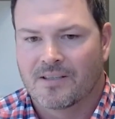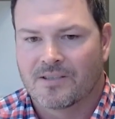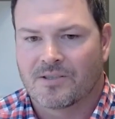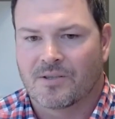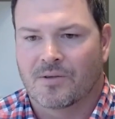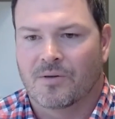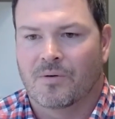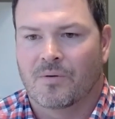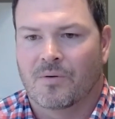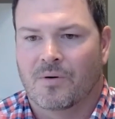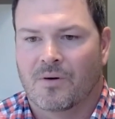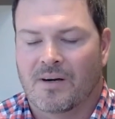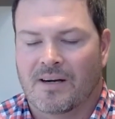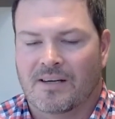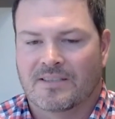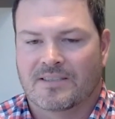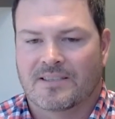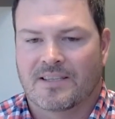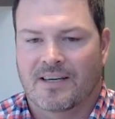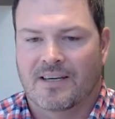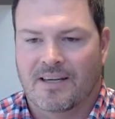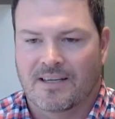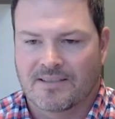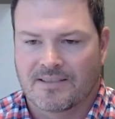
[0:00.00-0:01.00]
So Ohio
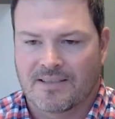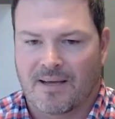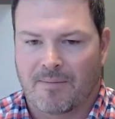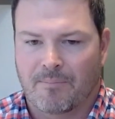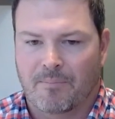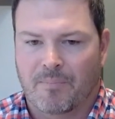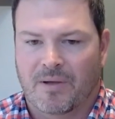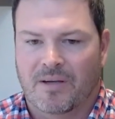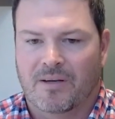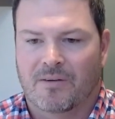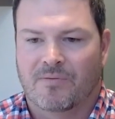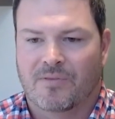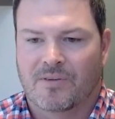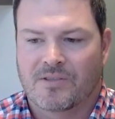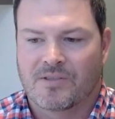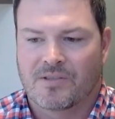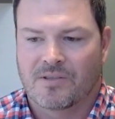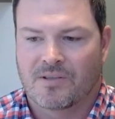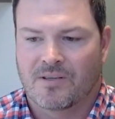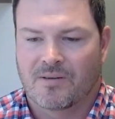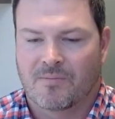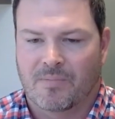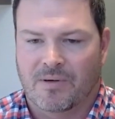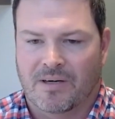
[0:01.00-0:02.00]
State has that benefit
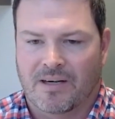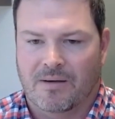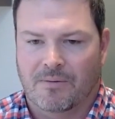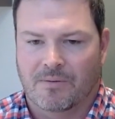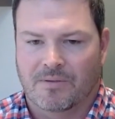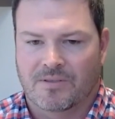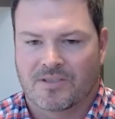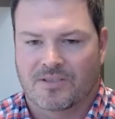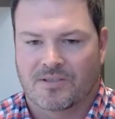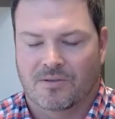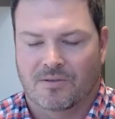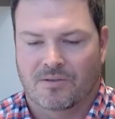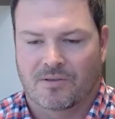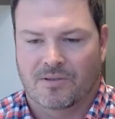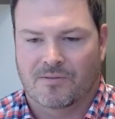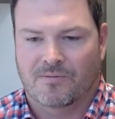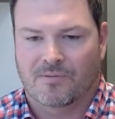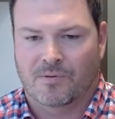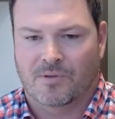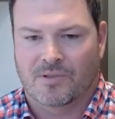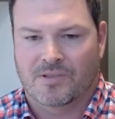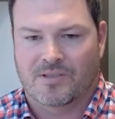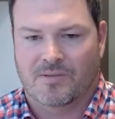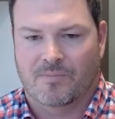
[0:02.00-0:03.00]
to them, but I would still
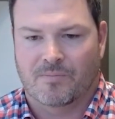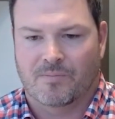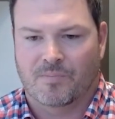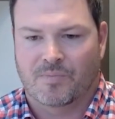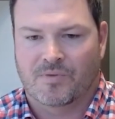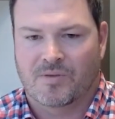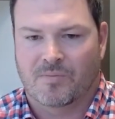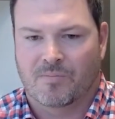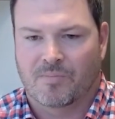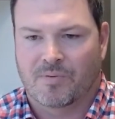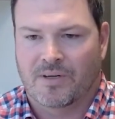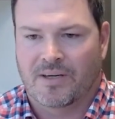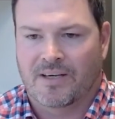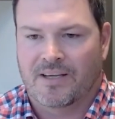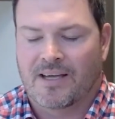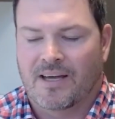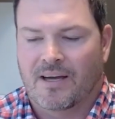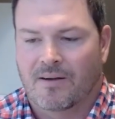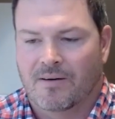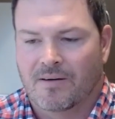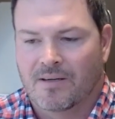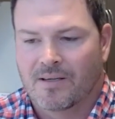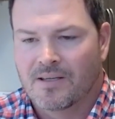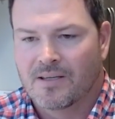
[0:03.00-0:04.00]
look forward to to break
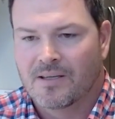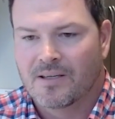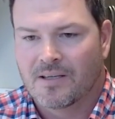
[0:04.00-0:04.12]
out,